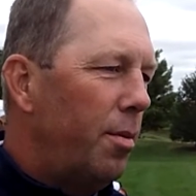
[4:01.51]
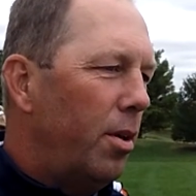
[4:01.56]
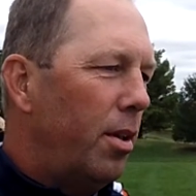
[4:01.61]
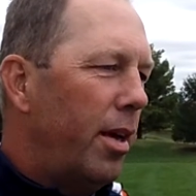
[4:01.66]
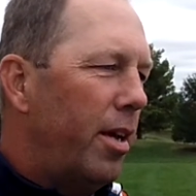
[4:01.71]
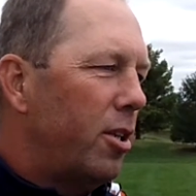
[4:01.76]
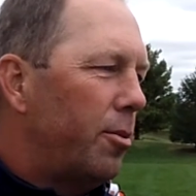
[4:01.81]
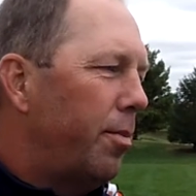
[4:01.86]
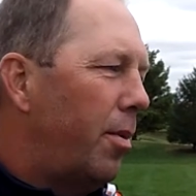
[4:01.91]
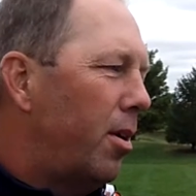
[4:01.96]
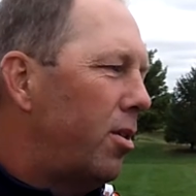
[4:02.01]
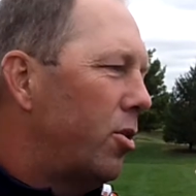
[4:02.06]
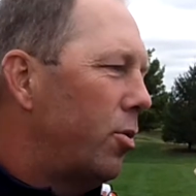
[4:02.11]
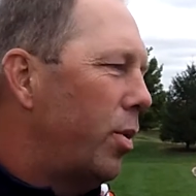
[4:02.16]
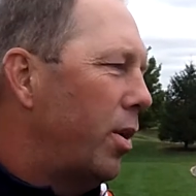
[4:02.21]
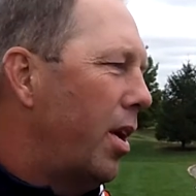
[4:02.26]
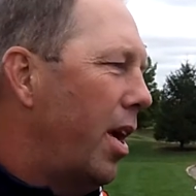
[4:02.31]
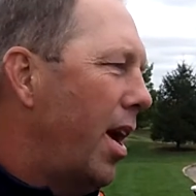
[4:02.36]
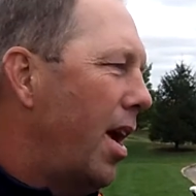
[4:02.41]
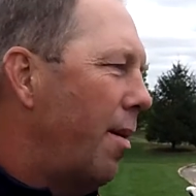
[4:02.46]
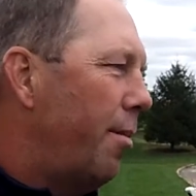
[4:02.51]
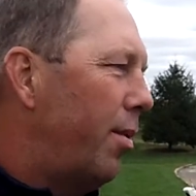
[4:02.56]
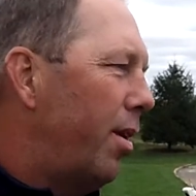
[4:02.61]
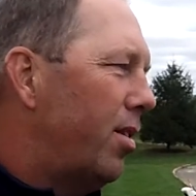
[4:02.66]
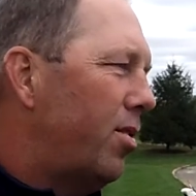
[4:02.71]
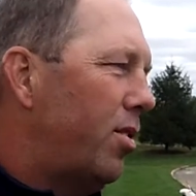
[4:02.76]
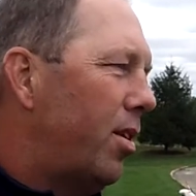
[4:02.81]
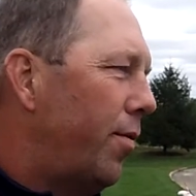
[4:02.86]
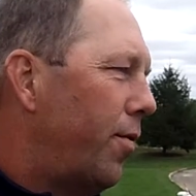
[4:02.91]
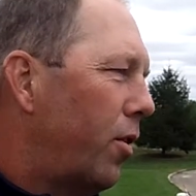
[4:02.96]
emulate as much as we can,
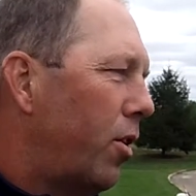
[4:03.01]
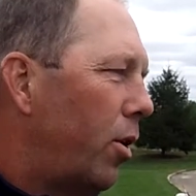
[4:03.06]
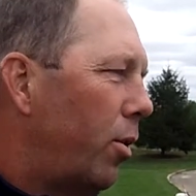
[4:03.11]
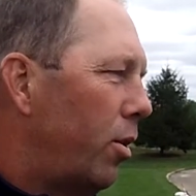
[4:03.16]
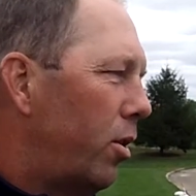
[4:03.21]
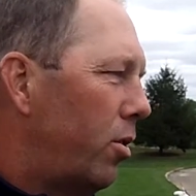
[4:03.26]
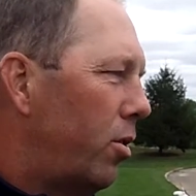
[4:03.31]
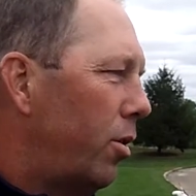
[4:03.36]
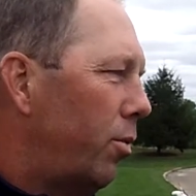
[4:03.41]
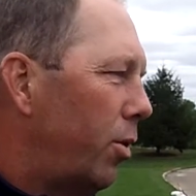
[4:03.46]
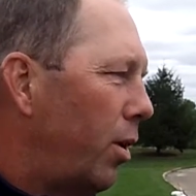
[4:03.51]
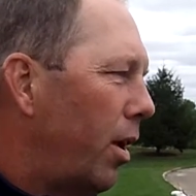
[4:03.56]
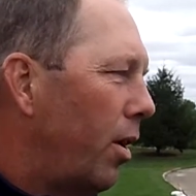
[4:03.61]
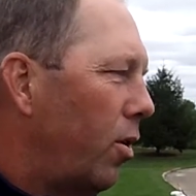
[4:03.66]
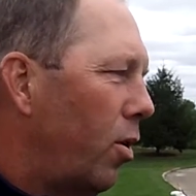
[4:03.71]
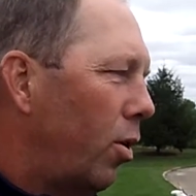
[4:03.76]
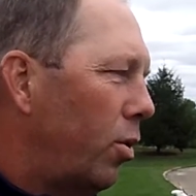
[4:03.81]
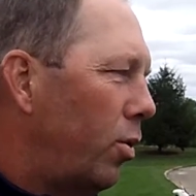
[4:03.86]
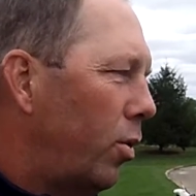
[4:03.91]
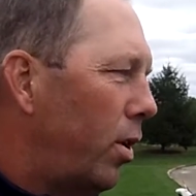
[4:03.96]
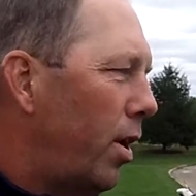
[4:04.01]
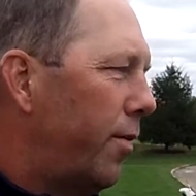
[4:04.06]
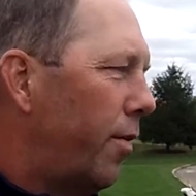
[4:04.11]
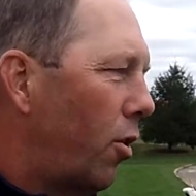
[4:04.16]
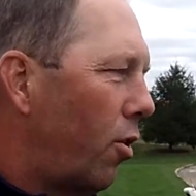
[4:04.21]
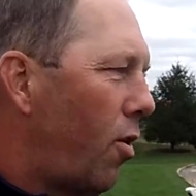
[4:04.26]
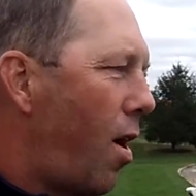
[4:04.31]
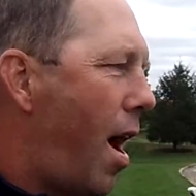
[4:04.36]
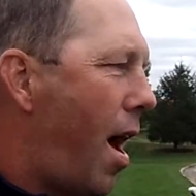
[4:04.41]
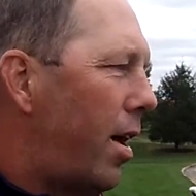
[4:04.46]
but it's difficult when you're going to a
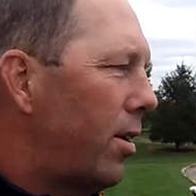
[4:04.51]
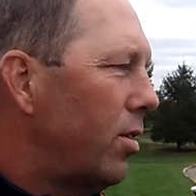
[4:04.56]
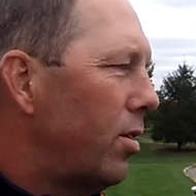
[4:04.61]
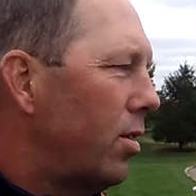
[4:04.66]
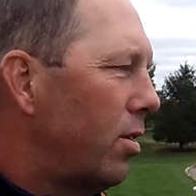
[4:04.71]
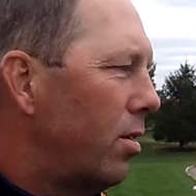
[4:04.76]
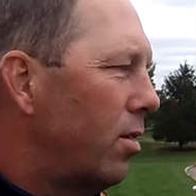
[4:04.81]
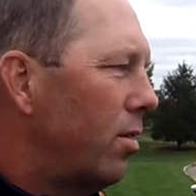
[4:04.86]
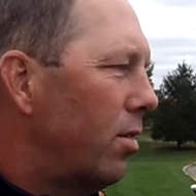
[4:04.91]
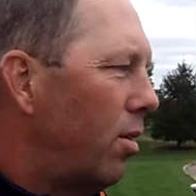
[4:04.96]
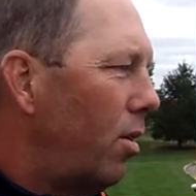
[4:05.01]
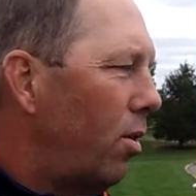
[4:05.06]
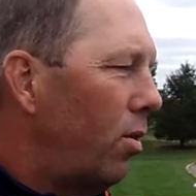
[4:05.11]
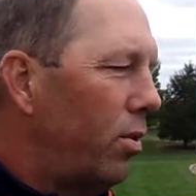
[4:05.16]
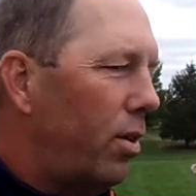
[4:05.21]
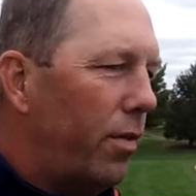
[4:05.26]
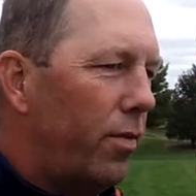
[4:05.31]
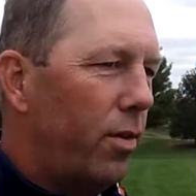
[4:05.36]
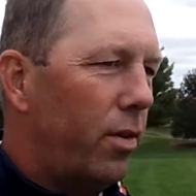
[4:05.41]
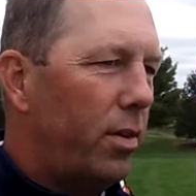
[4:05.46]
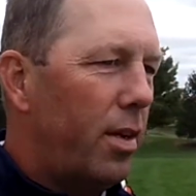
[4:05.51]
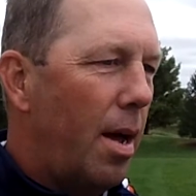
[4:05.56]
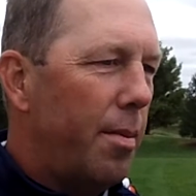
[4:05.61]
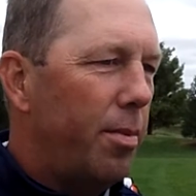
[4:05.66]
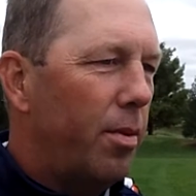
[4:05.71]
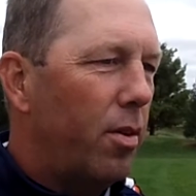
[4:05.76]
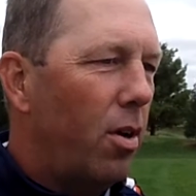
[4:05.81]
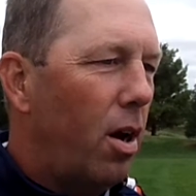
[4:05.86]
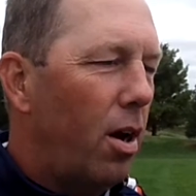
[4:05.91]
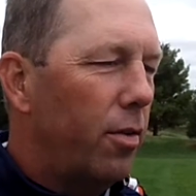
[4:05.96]
different grass, a whole different
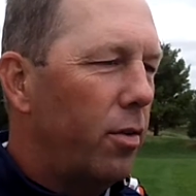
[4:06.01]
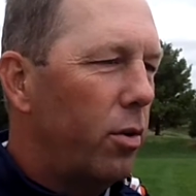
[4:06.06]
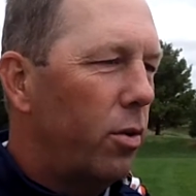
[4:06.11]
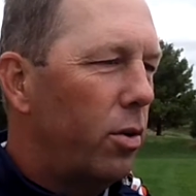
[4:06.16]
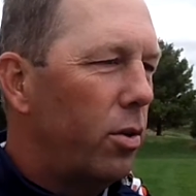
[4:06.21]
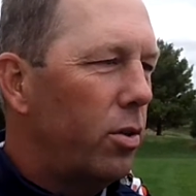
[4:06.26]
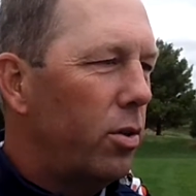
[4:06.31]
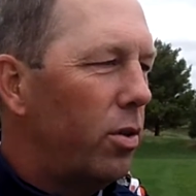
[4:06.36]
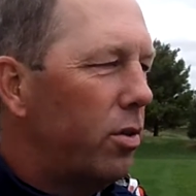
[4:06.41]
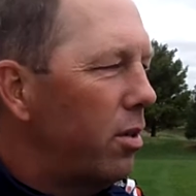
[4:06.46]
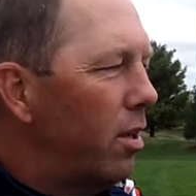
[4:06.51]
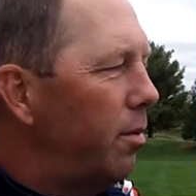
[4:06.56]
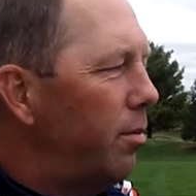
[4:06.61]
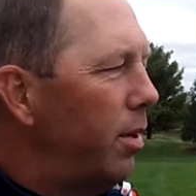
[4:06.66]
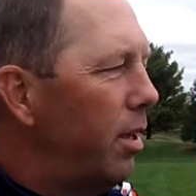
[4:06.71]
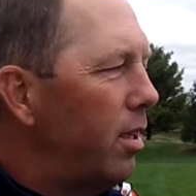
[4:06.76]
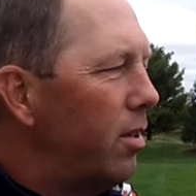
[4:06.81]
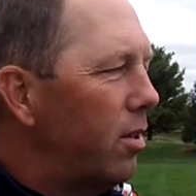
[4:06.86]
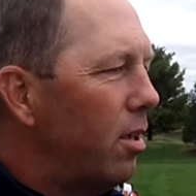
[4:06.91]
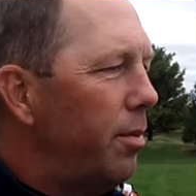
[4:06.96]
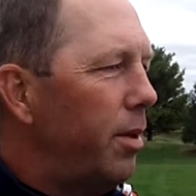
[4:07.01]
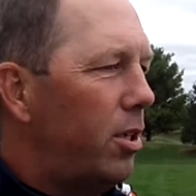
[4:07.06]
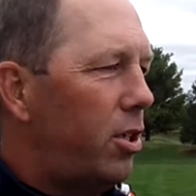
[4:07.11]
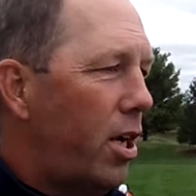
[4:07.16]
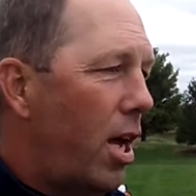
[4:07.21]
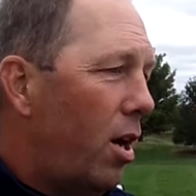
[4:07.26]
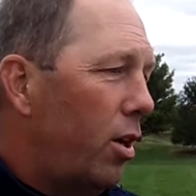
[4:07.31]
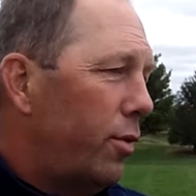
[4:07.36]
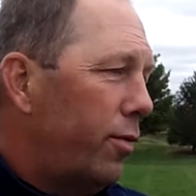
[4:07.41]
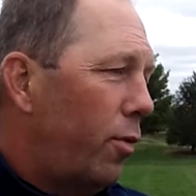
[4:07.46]
type of golf course. So it's going to be a
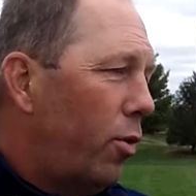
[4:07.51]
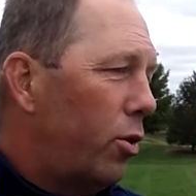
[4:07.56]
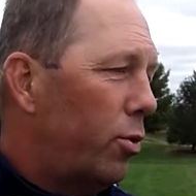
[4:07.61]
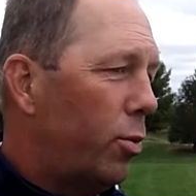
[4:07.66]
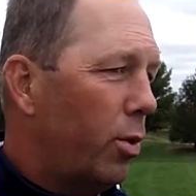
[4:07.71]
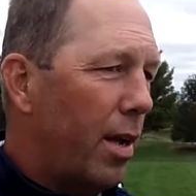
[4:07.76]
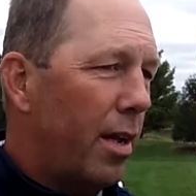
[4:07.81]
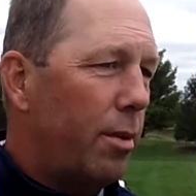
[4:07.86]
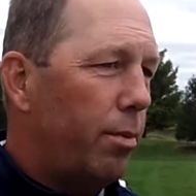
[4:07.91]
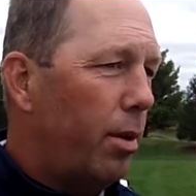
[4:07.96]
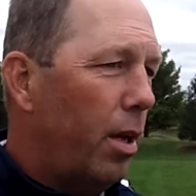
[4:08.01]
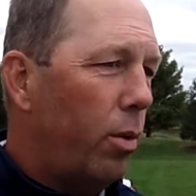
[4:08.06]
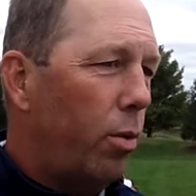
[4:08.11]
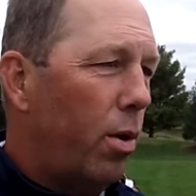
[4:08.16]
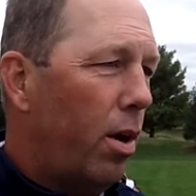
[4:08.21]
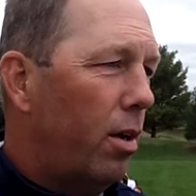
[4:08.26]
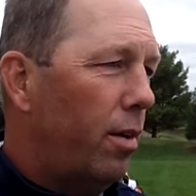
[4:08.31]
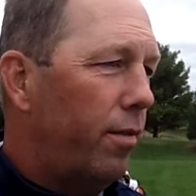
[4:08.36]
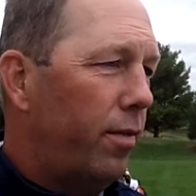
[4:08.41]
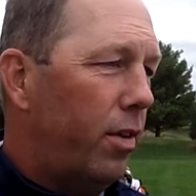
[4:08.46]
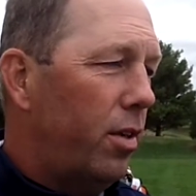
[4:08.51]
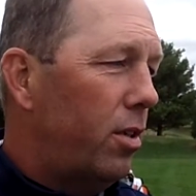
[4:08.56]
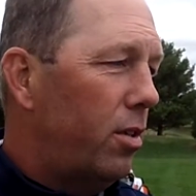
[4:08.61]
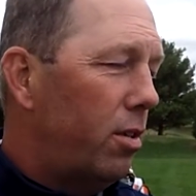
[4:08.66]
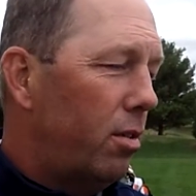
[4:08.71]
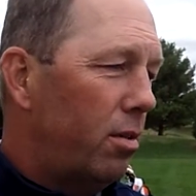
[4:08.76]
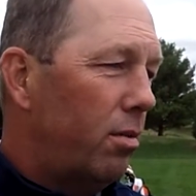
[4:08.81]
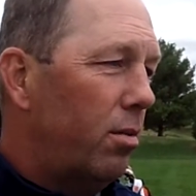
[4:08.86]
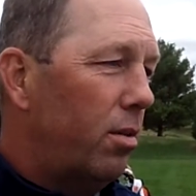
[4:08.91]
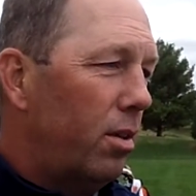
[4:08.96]
challenge for us. We're going to have to play well to
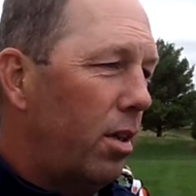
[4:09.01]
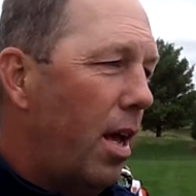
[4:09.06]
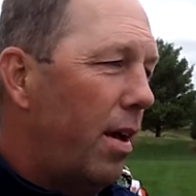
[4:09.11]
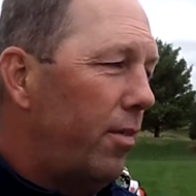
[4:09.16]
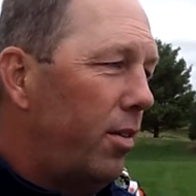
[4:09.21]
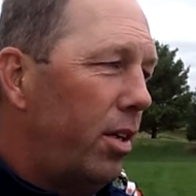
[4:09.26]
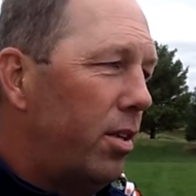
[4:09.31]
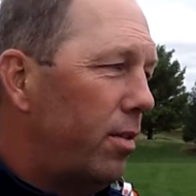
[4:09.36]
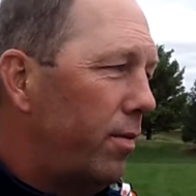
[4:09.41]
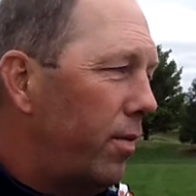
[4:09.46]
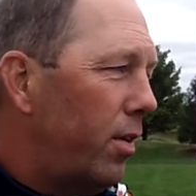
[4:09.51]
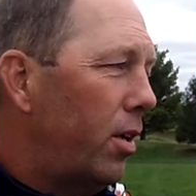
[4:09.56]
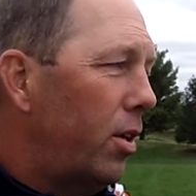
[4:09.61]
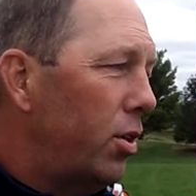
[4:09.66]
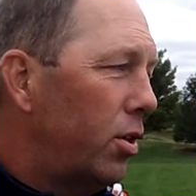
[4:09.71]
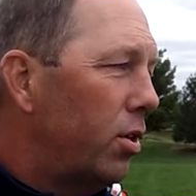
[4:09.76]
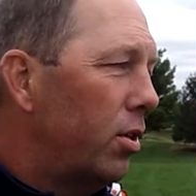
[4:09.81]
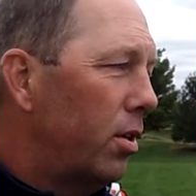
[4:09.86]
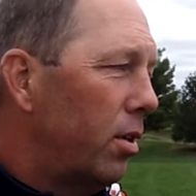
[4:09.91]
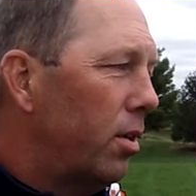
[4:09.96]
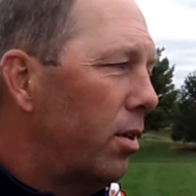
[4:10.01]
finish, to have a decent finish.